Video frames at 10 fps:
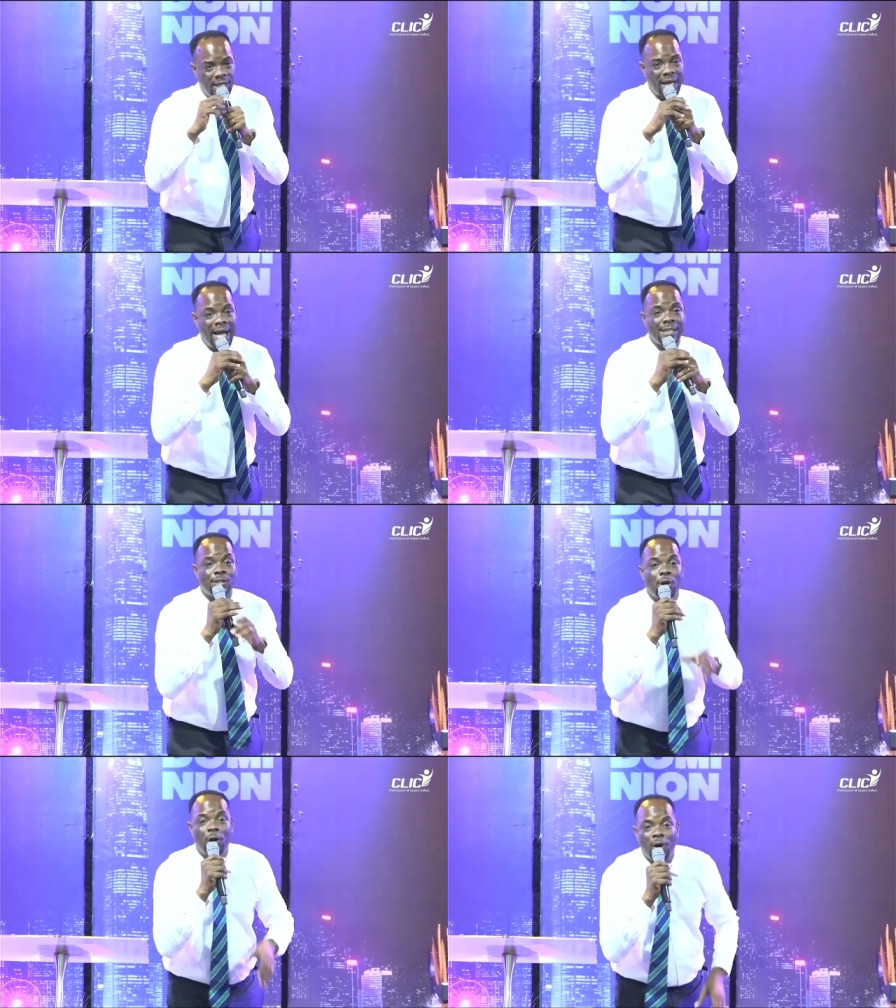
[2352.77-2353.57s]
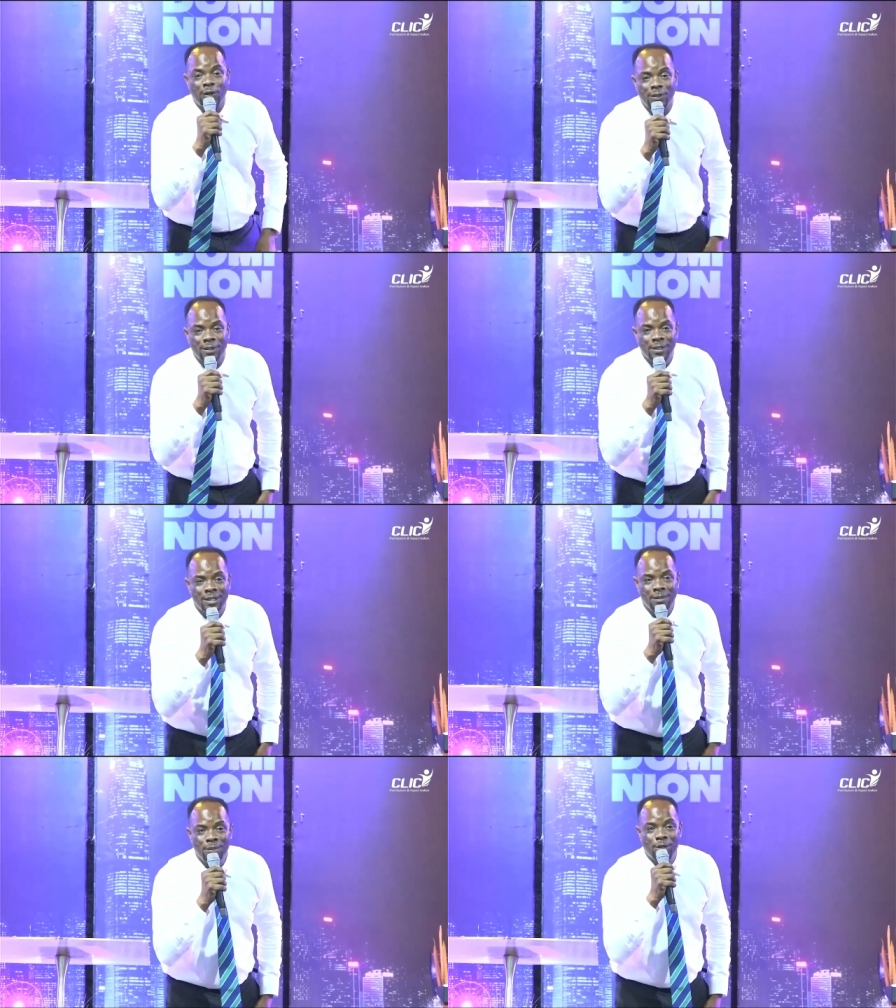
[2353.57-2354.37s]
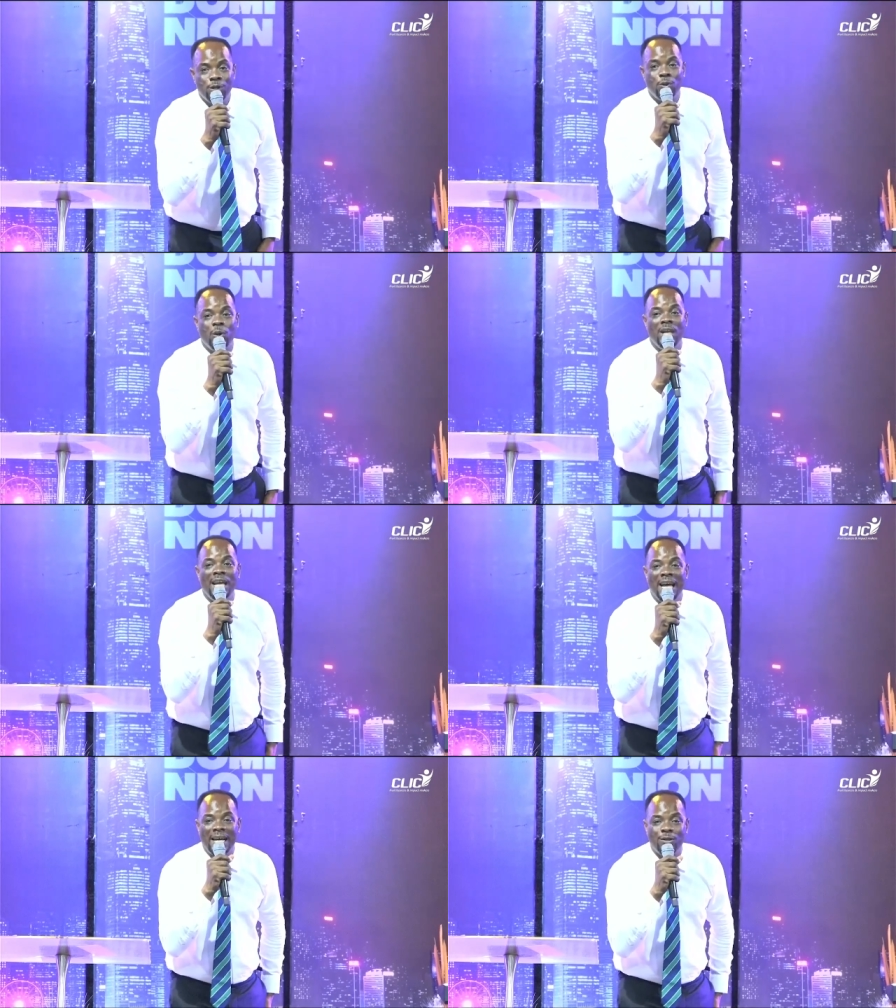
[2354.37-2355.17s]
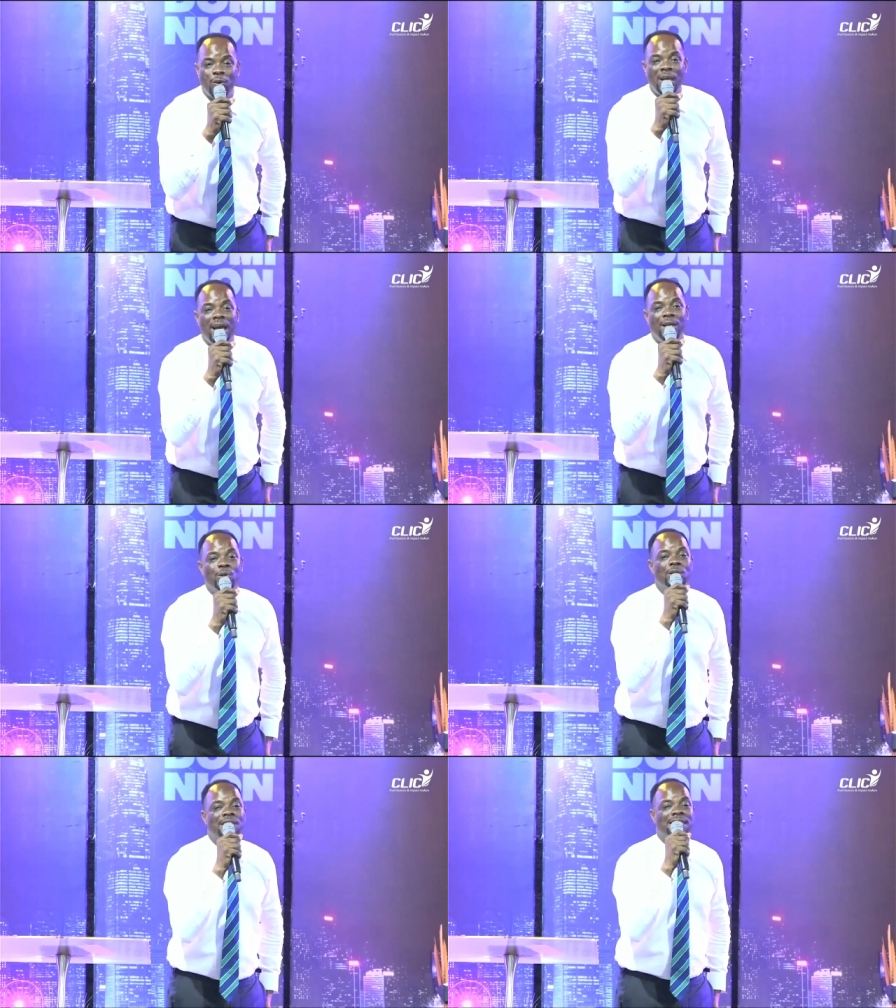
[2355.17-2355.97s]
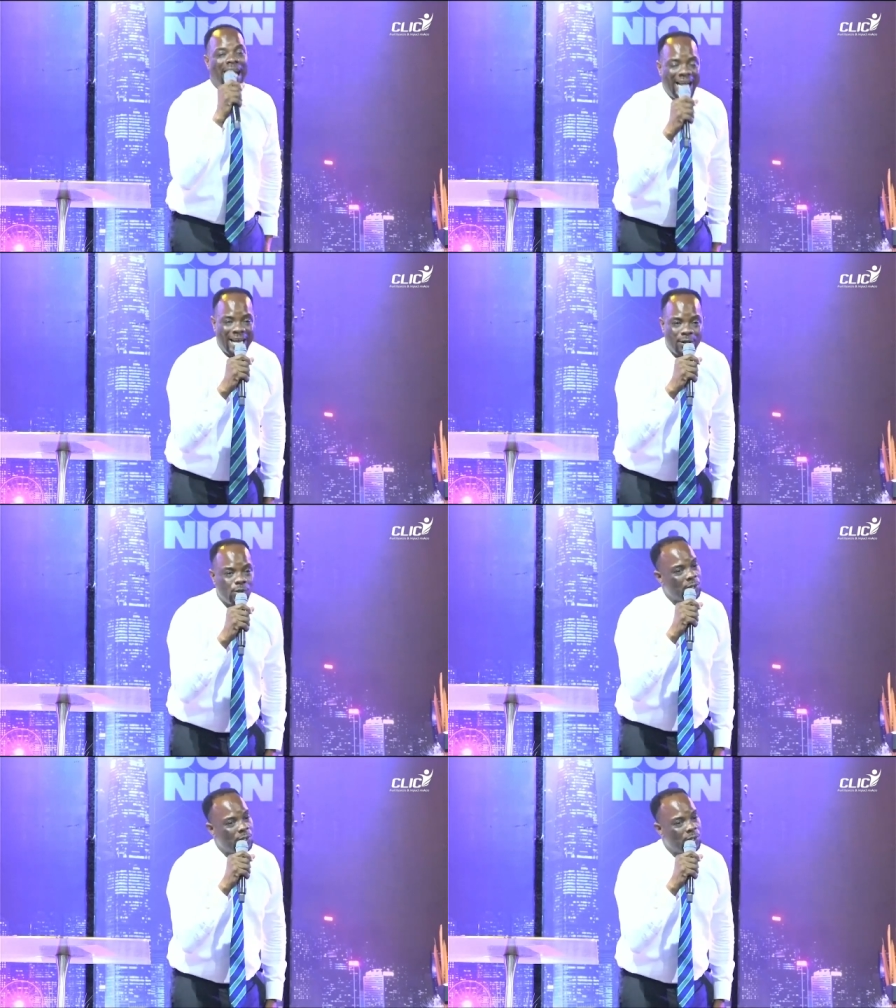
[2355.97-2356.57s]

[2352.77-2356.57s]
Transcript: Ask God. Because you go lay hand, you go lay hand, you go tire. Nothing go